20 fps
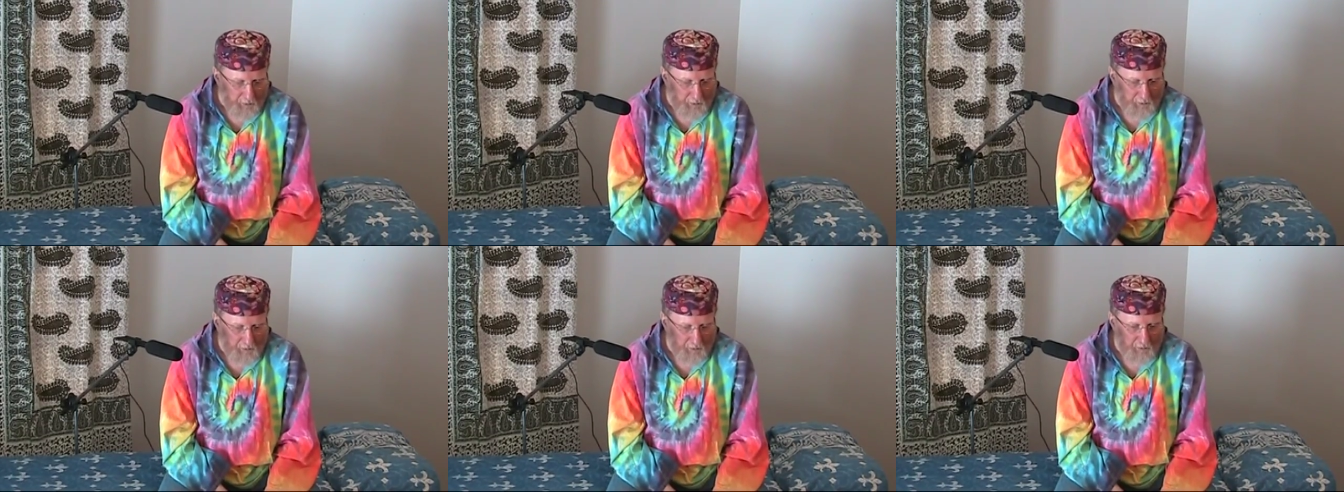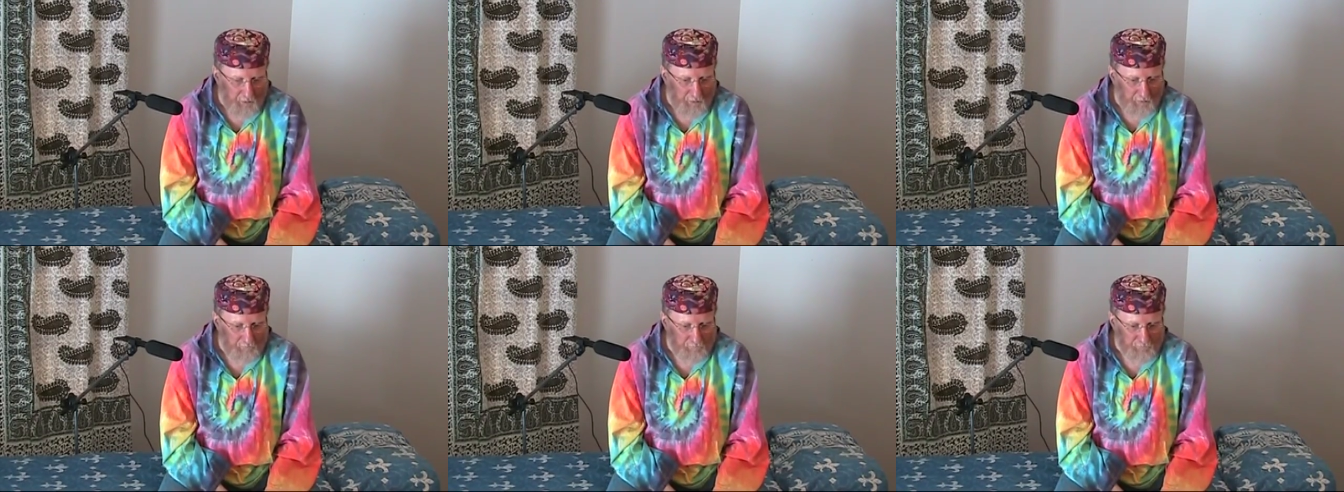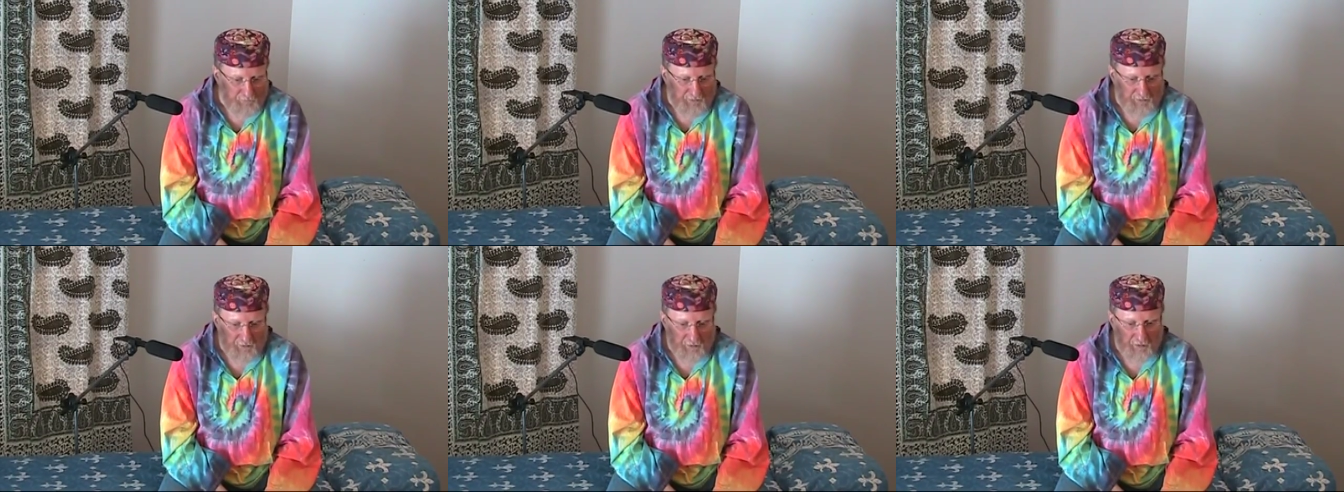Uh,
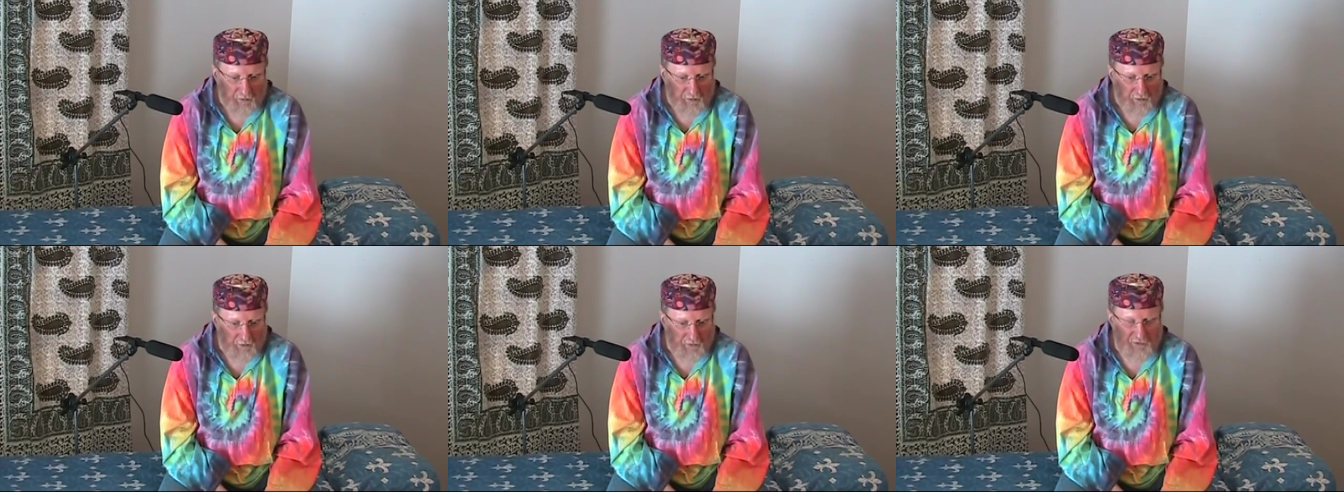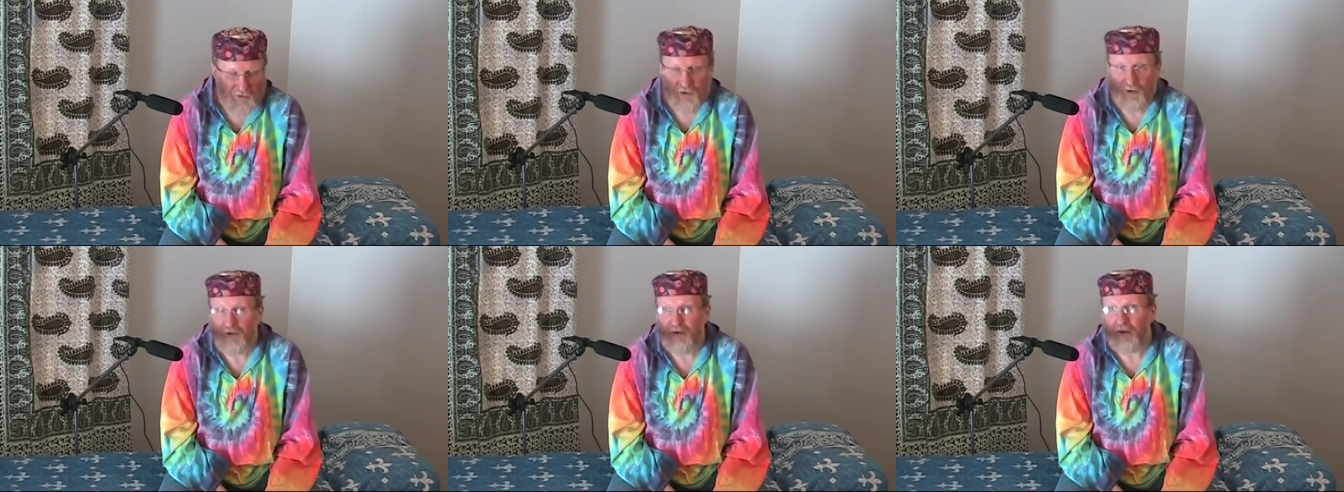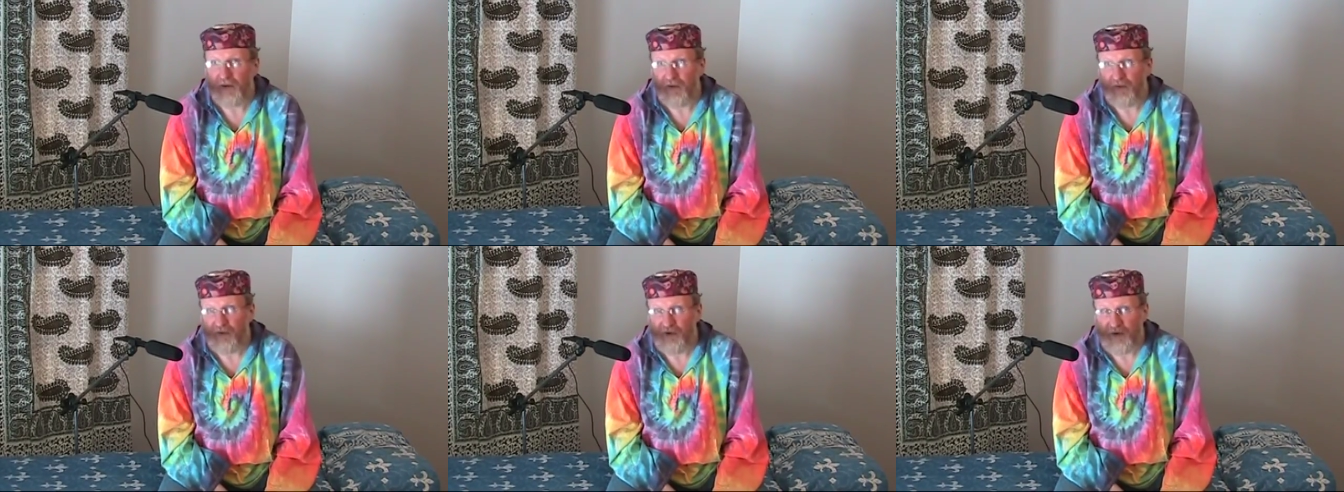a
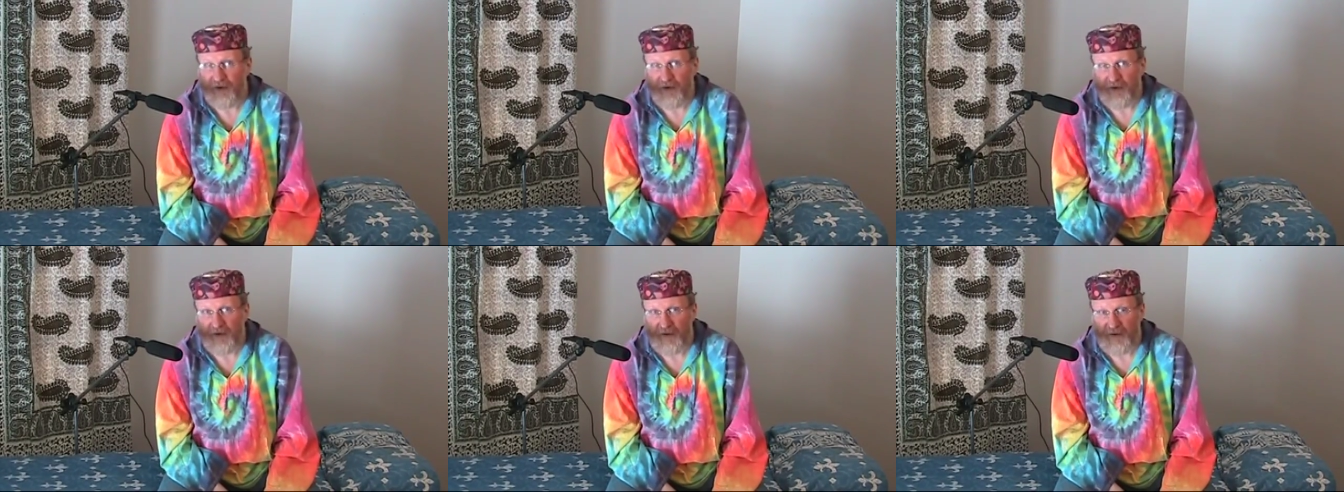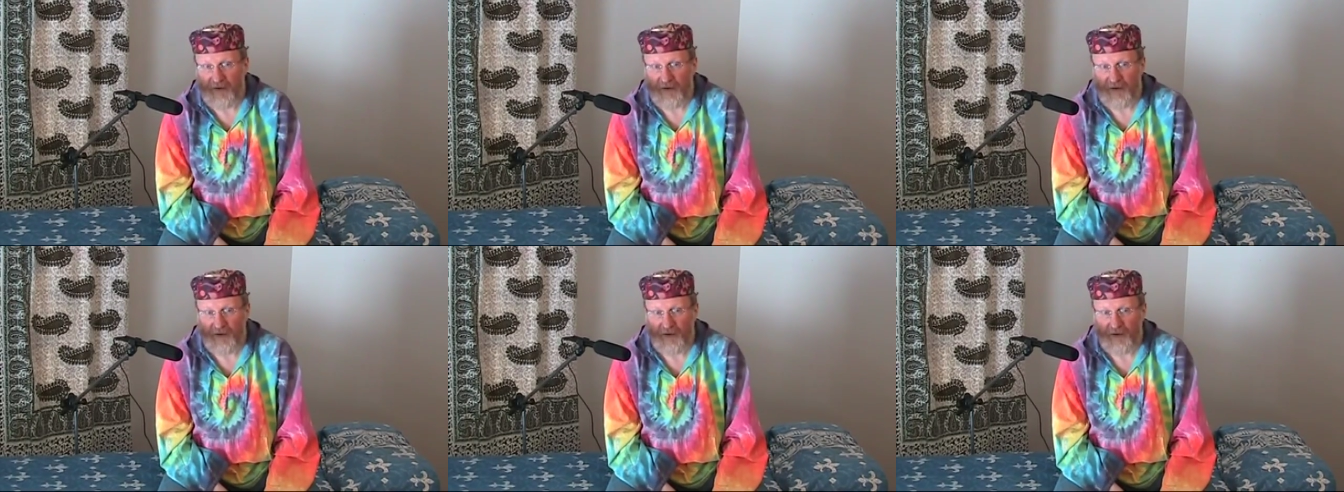student of Jesus,